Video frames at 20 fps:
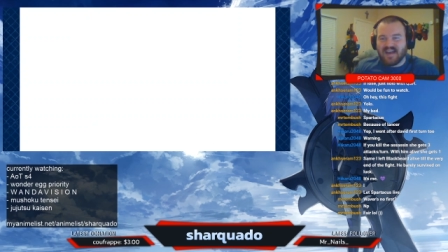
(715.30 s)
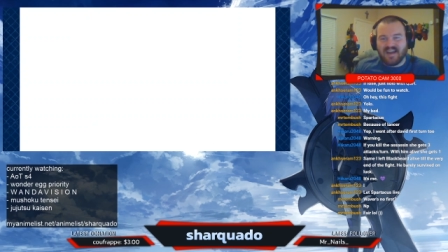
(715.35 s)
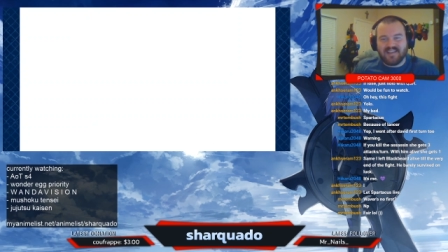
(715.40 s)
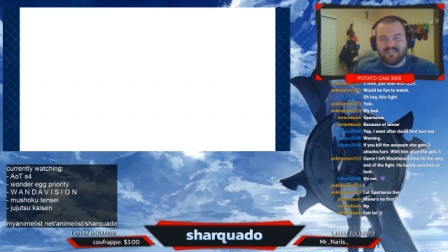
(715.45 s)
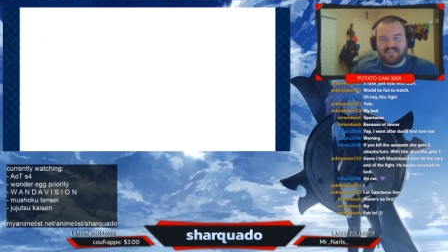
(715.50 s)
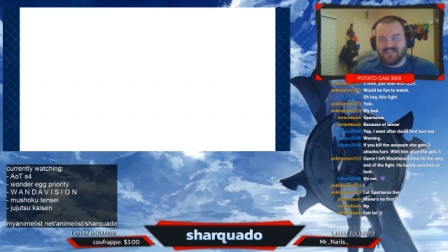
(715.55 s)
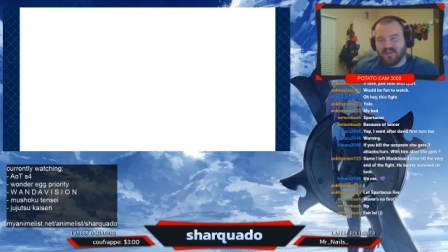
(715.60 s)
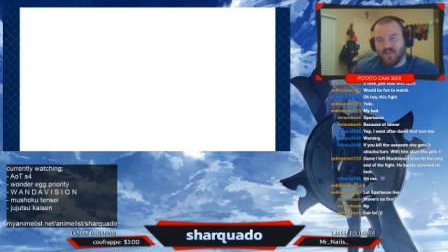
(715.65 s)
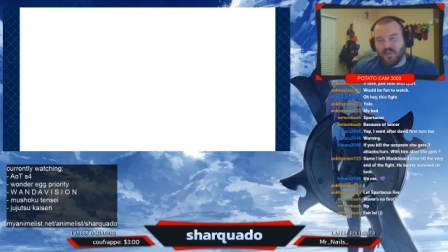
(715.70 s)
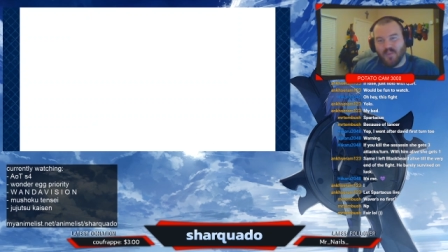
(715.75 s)
I
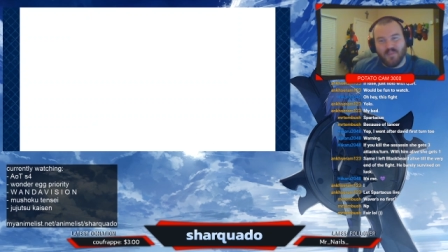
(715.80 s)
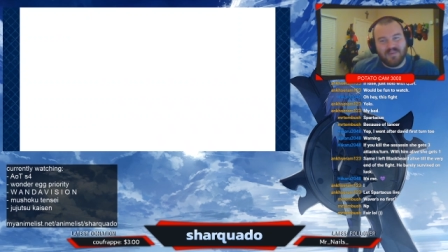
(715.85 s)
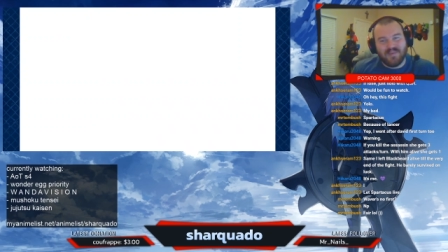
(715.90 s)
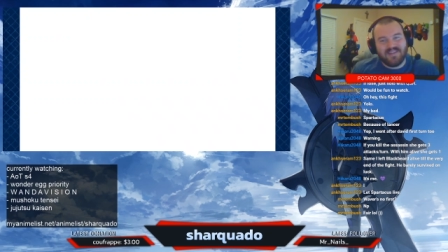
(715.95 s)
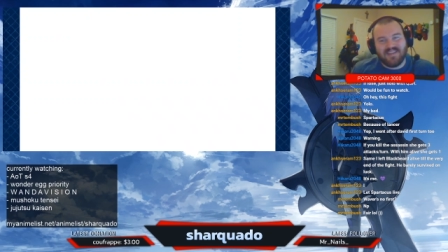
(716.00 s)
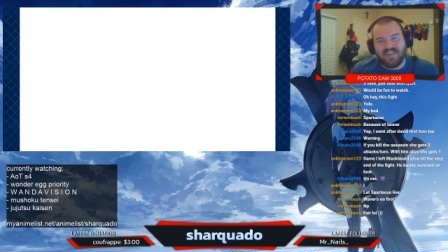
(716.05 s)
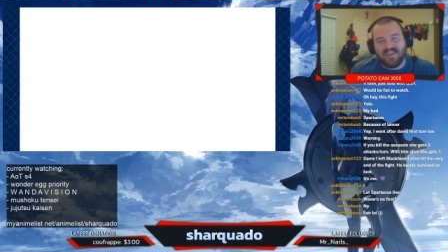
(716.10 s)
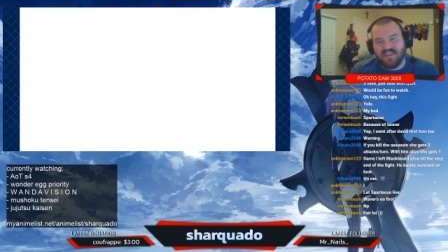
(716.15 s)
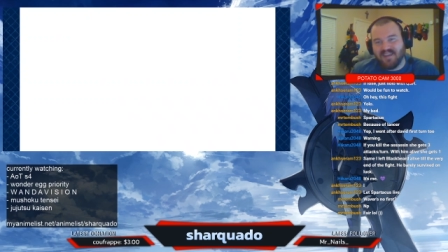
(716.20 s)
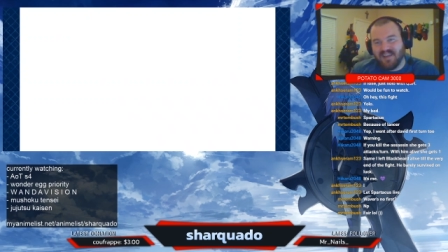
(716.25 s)
don't
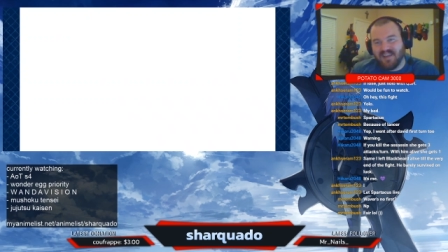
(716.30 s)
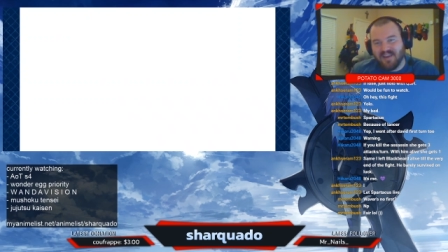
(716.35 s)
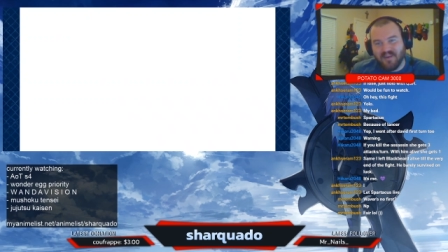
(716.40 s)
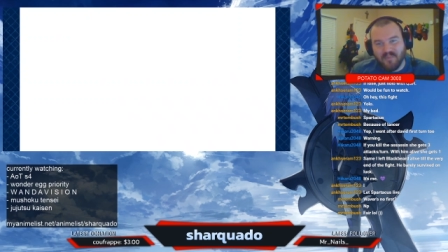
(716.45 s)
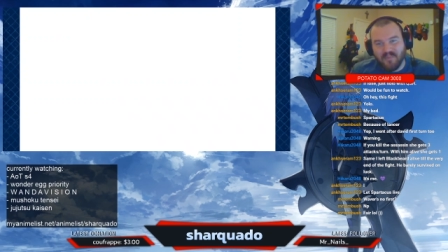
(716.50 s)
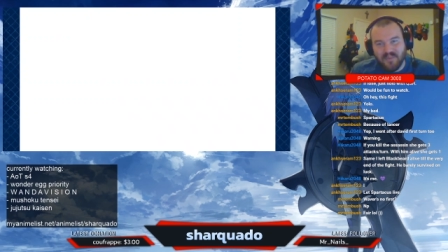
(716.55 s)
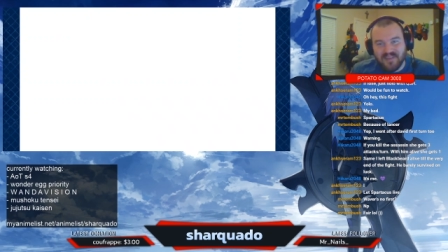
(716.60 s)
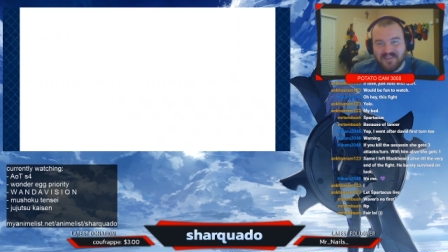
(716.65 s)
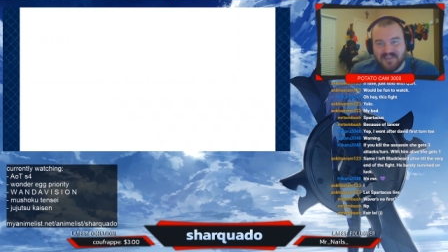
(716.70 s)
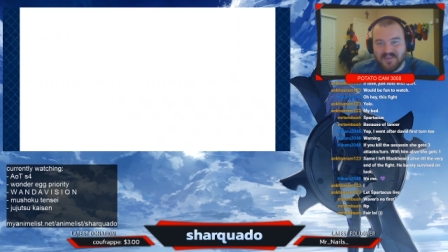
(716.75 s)
care.
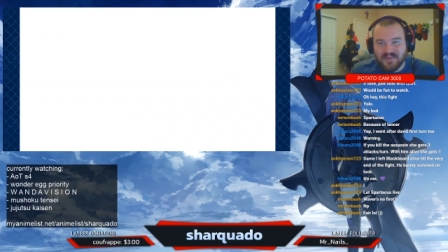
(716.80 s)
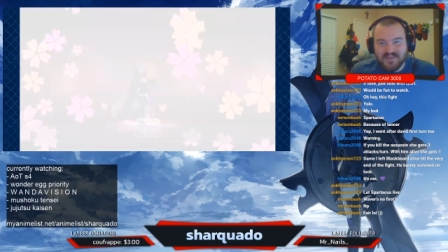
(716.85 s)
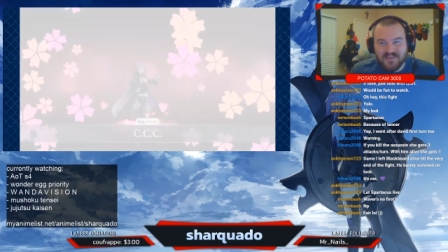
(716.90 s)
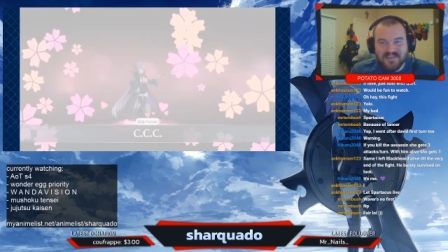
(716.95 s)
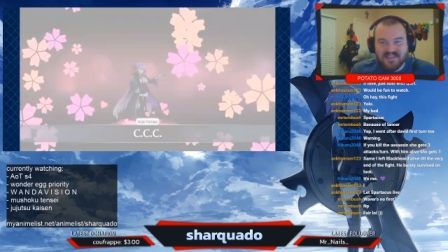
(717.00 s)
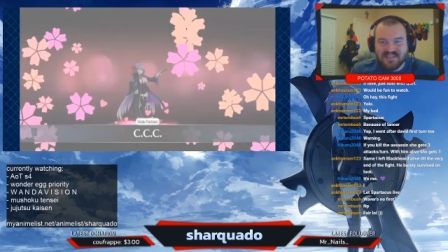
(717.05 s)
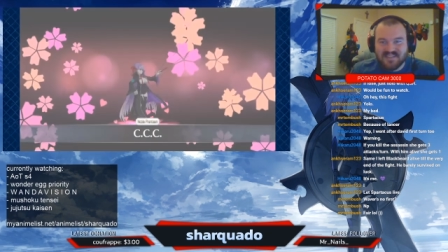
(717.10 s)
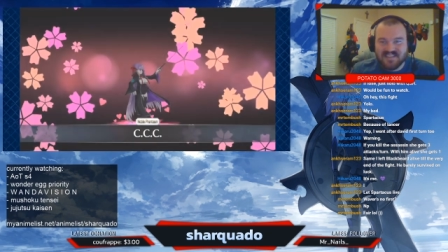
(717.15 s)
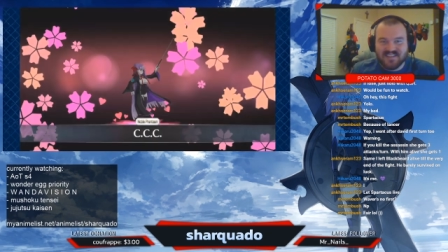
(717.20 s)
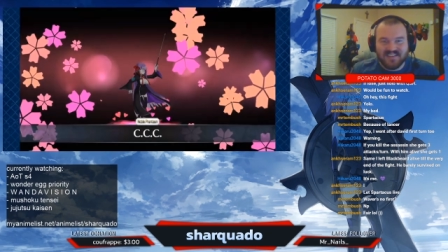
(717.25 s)
We
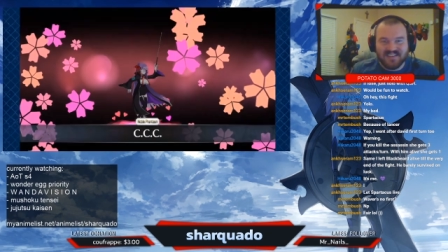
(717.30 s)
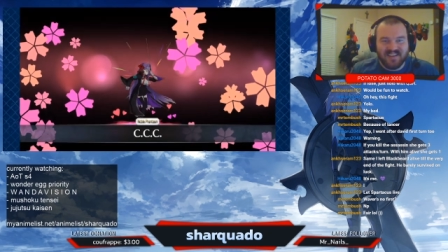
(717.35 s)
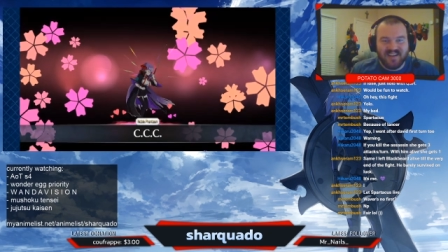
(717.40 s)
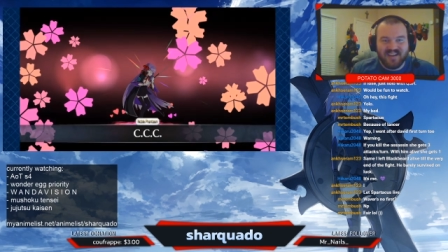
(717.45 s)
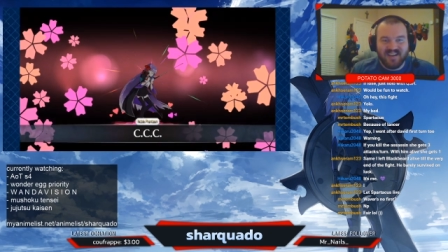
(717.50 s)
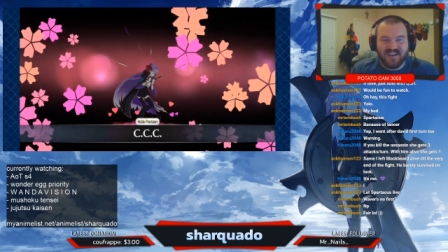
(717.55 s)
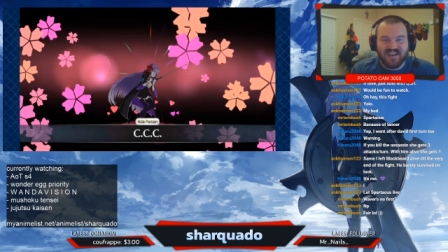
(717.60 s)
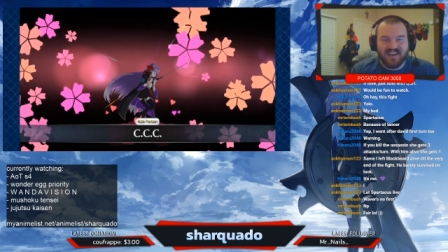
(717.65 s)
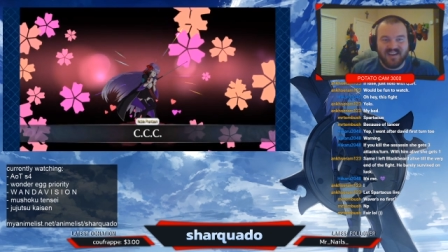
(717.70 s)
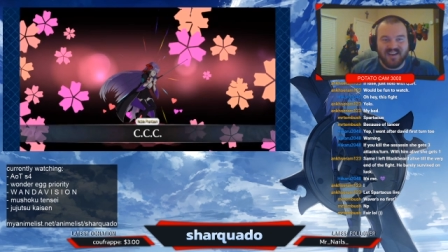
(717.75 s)
used
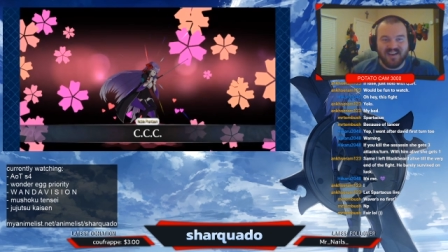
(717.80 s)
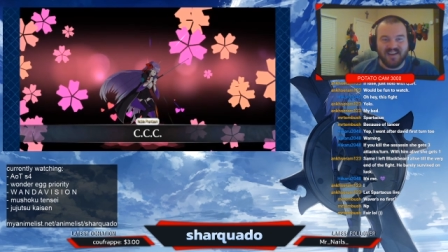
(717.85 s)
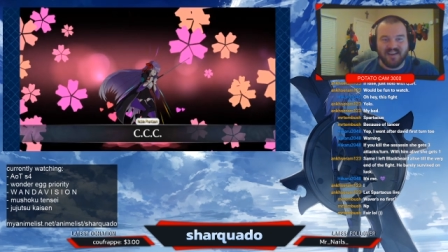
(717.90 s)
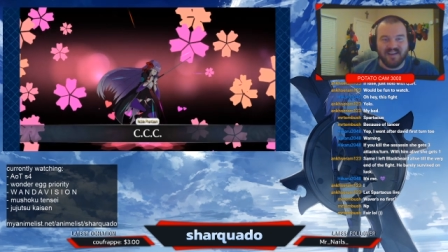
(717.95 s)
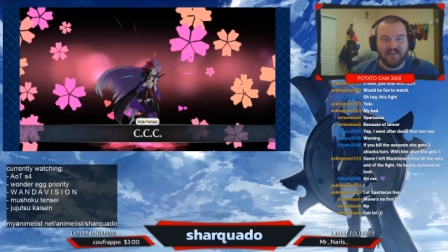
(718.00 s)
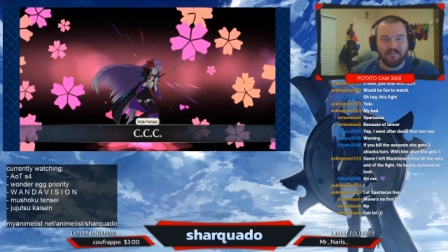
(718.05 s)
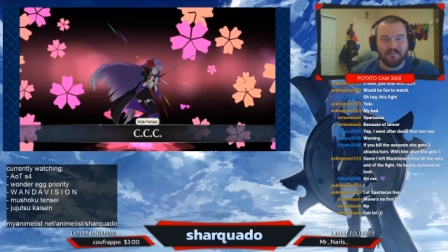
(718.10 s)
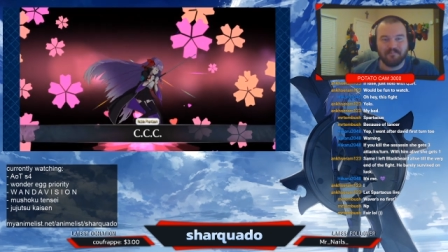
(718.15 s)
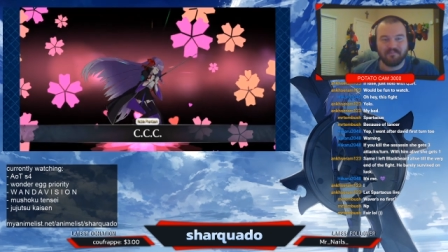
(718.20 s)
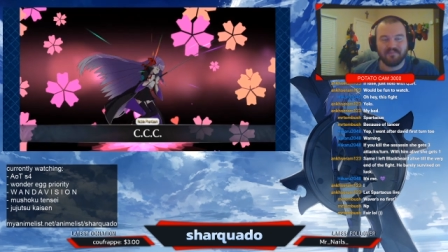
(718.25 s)
uh,